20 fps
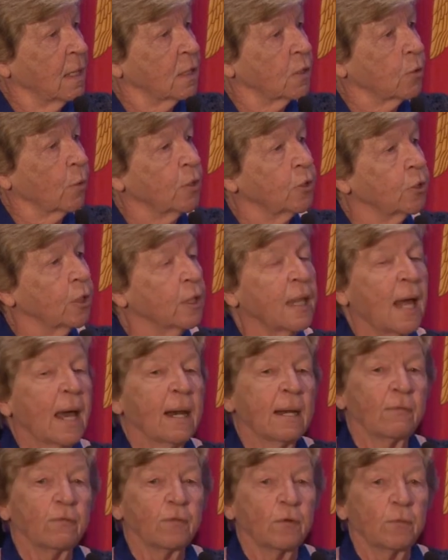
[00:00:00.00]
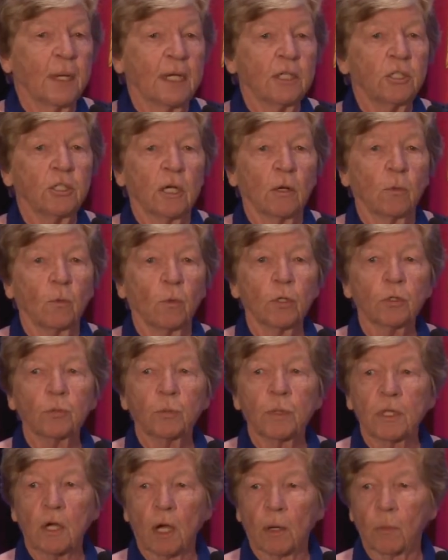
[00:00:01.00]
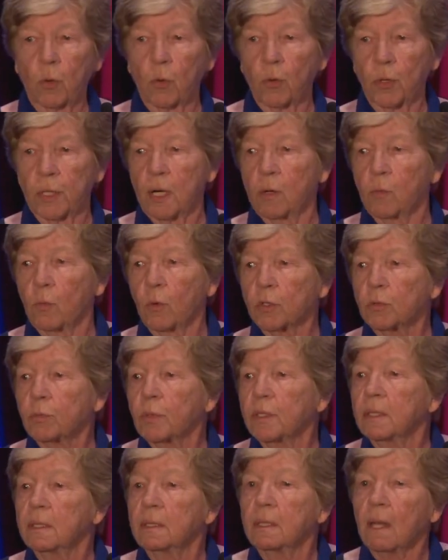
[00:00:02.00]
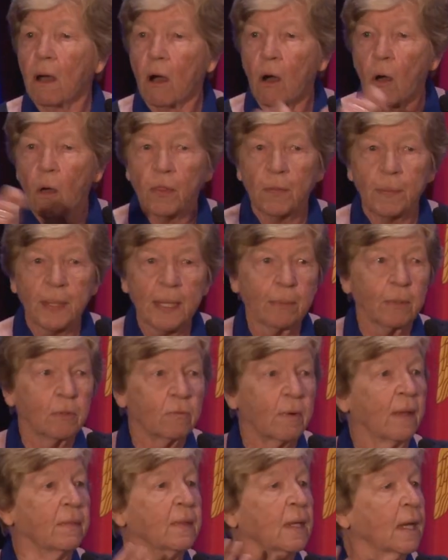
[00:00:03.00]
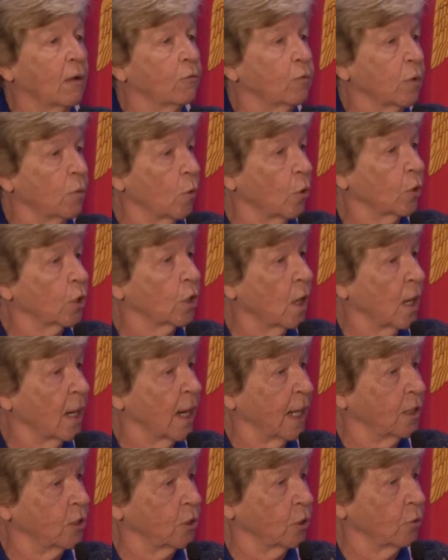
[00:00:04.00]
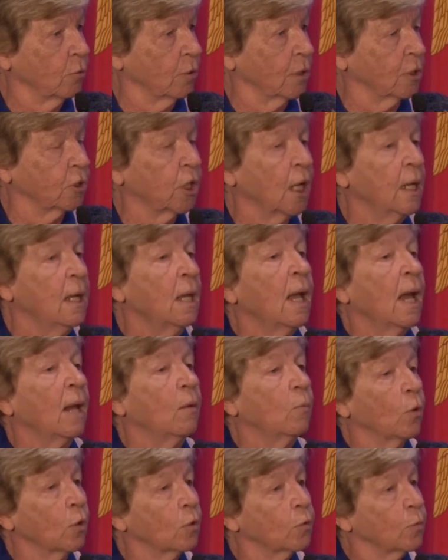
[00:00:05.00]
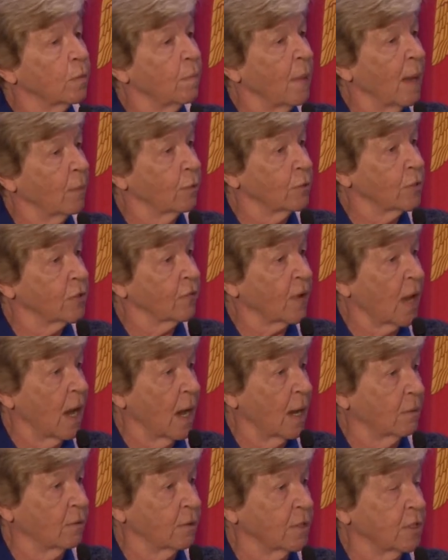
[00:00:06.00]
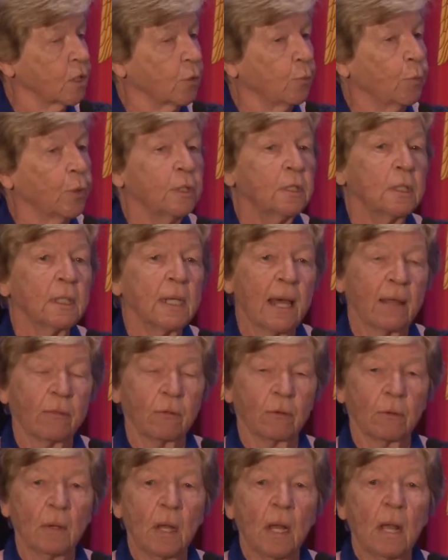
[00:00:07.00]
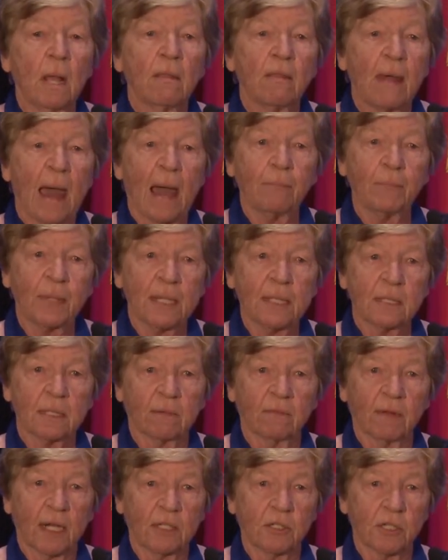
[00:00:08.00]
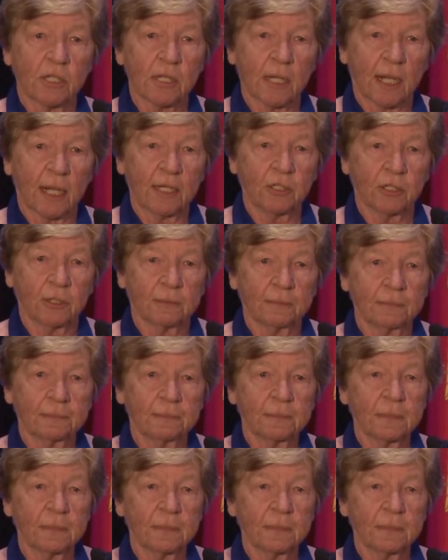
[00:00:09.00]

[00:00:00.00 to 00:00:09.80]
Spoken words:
So we took that information and worked with our board and worked with all the people around the country working on Agent Orange and worked with members of Congress to put together that piece of legislation.